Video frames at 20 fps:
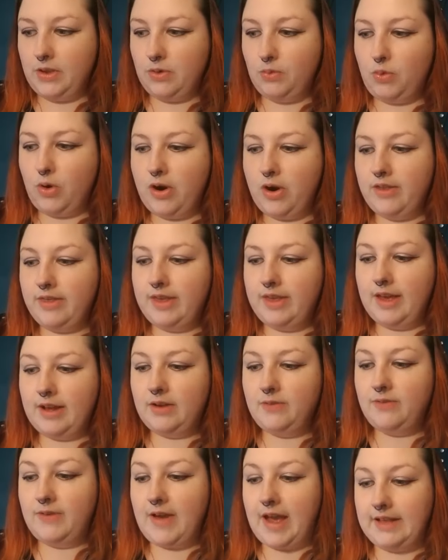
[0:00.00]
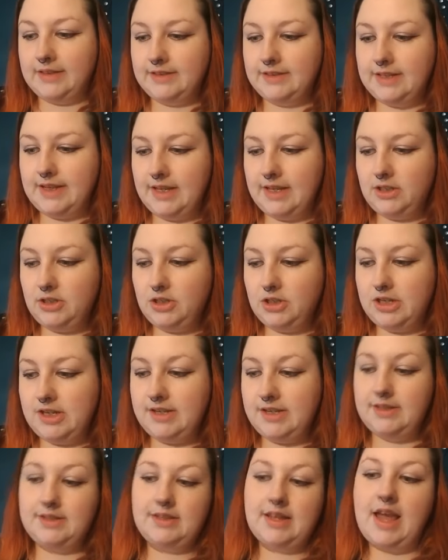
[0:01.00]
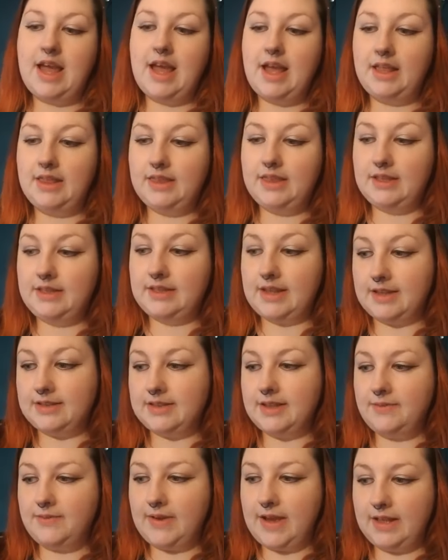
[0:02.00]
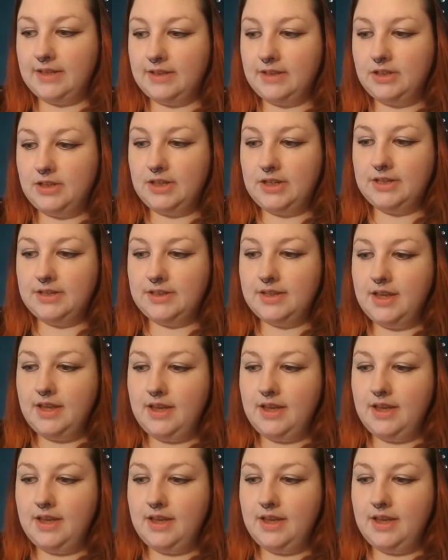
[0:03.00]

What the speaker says: What are the advantages and the disadvantages